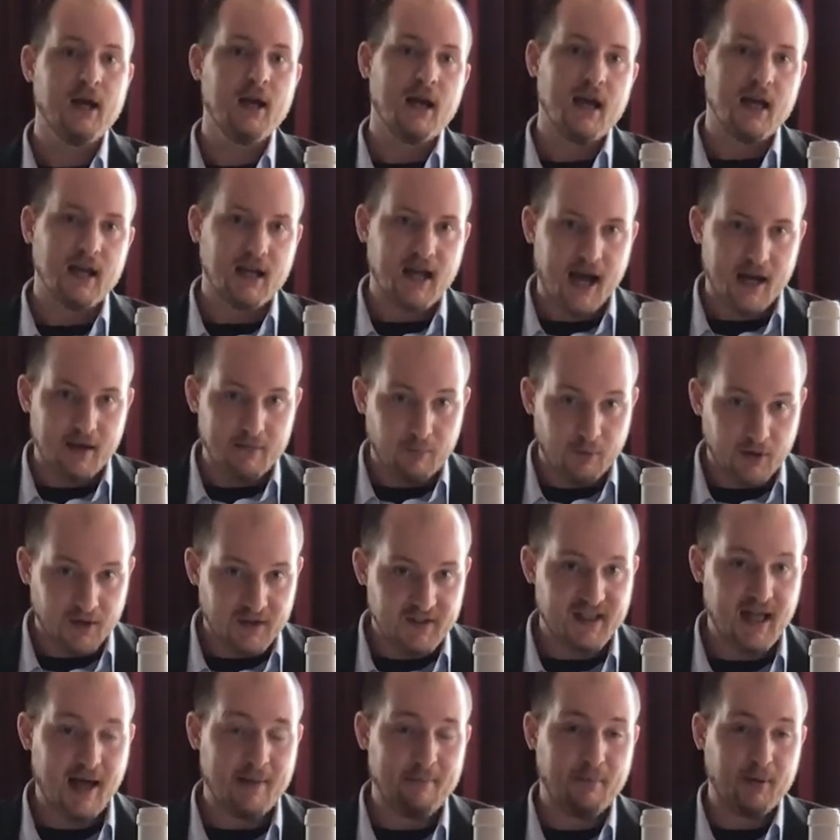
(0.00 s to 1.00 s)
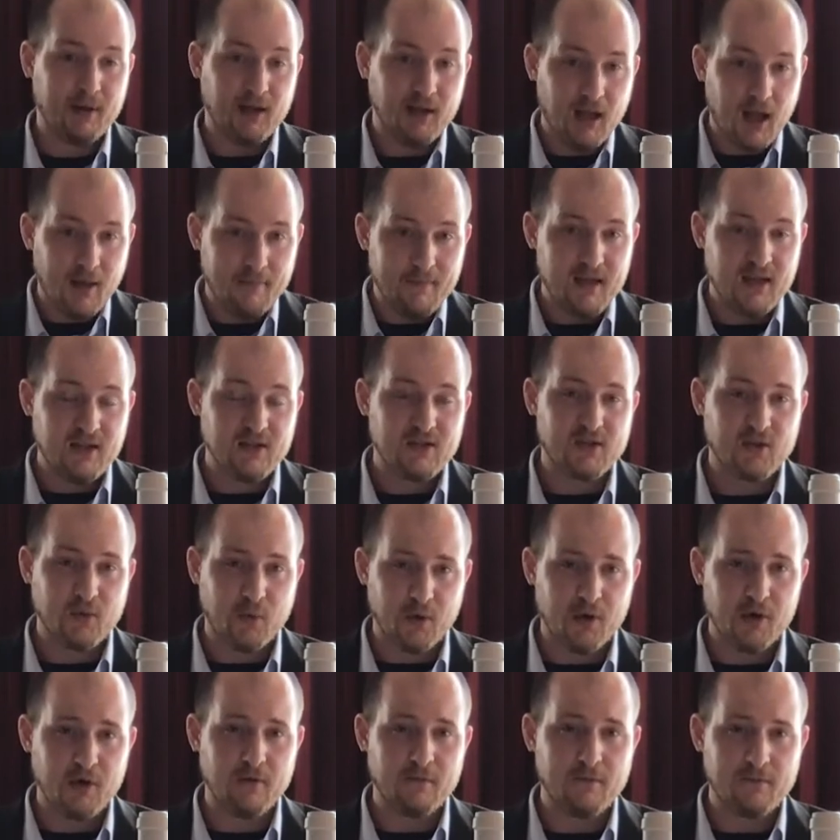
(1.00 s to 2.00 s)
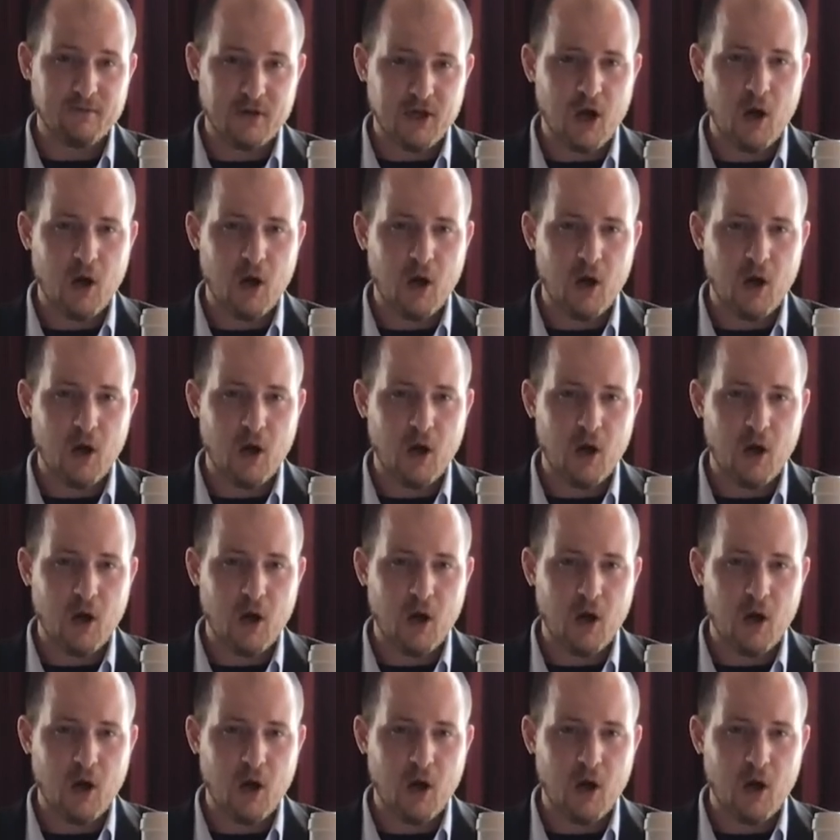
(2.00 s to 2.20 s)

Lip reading: It kind of brings that plummy sort of,